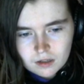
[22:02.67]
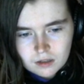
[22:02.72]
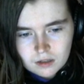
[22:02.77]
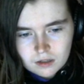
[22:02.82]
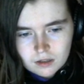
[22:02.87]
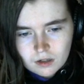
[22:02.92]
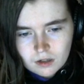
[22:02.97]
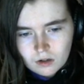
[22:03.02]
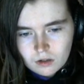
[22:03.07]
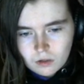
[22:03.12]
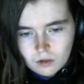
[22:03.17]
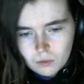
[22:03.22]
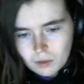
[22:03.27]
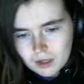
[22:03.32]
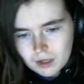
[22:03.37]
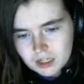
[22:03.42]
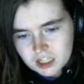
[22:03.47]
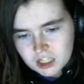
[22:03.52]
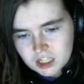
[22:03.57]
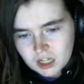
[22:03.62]
Don't you
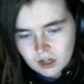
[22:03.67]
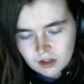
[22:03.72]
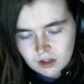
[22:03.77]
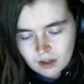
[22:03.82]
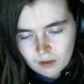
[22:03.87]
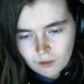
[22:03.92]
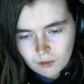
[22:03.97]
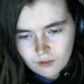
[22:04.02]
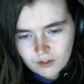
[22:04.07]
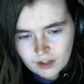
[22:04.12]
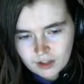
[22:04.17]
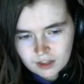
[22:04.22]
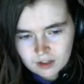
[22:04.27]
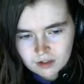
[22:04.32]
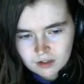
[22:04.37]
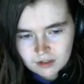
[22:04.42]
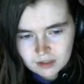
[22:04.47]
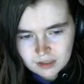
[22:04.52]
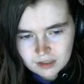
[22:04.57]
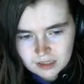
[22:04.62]
want to share that with
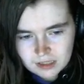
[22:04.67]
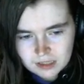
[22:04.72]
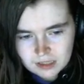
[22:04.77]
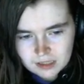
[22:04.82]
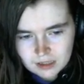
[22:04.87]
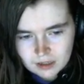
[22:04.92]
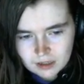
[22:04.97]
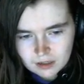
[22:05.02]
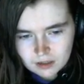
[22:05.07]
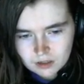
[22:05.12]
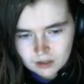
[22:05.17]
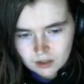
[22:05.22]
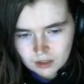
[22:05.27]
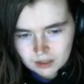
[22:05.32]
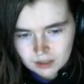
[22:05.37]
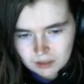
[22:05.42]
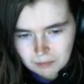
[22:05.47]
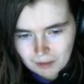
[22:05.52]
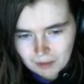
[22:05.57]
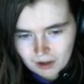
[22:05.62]
others? To
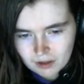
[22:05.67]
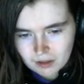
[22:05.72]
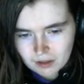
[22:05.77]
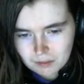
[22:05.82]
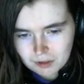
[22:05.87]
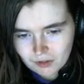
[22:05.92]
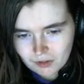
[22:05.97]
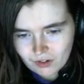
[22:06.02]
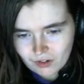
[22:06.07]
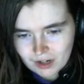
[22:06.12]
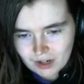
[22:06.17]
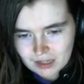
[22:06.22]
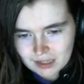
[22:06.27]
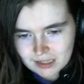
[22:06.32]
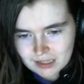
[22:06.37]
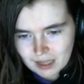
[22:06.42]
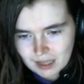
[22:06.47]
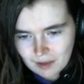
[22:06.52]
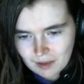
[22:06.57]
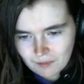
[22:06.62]
inspire them to find the
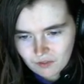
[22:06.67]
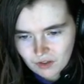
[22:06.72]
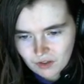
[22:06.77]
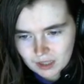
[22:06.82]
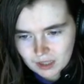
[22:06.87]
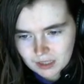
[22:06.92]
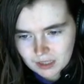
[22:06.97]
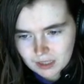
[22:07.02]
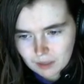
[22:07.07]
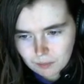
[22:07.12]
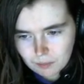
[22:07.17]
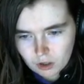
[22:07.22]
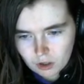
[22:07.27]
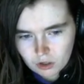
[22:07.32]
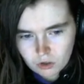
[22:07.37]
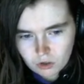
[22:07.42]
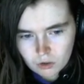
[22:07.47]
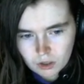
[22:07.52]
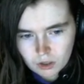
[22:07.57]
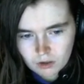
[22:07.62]
same feelings that brought
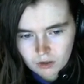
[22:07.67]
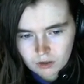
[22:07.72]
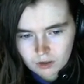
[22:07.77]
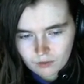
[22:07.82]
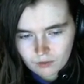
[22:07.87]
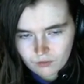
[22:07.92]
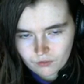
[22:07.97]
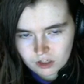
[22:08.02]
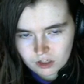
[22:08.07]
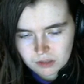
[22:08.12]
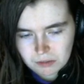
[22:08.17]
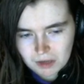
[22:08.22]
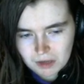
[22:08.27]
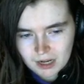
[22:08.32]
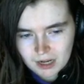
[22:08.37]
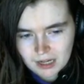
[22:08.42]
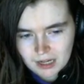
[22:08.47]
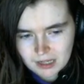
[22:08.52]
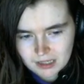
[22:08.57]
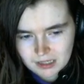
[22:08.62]
you here in the first
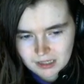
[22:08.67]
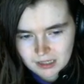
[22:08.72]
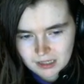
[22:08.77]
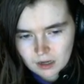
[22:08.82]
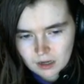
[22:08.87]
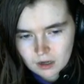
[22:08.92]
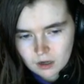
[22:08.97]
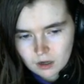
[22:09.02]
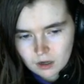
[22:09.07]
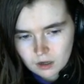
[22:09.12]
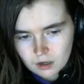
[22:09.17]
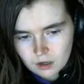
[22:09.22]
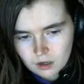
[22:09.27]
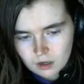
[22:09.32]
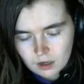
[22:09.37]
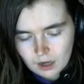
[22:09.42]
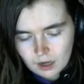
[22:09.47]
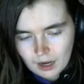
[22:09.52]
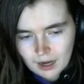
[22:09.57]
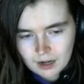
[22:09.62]
place?
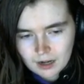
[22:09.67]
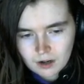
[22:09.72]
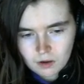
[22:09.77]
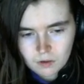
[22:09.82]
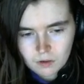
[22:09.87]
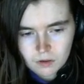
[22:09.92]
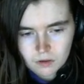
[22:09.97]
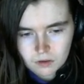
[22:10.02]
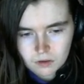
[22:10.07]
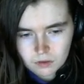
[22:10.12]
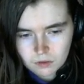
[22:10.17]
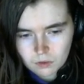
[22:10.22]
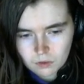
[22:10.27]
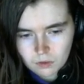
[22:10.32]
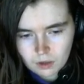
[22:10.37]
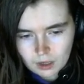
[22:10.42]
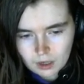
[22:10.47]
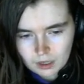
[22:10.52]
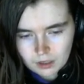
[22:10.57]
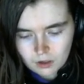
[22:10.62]
I know you do.
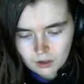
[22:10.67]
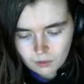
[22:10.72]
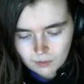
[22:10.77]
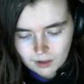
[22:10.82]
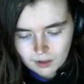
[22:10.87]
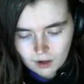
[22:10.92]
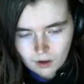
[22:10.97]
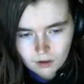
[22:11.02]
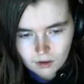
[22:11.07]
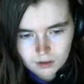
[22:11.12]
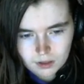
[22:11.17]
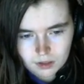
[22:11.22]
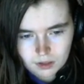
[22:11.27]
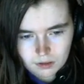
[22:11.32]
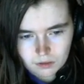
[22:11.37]
I know we all do.